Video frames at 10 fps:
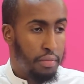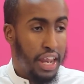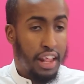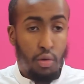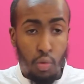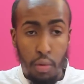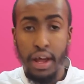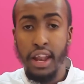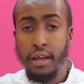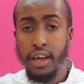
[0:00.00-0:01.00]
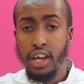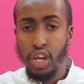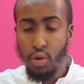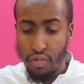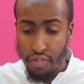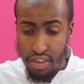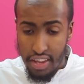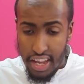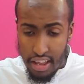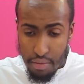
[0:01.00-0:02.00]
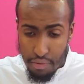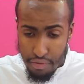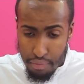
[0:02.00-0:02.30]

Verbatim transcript: Meaning the woman, she will physically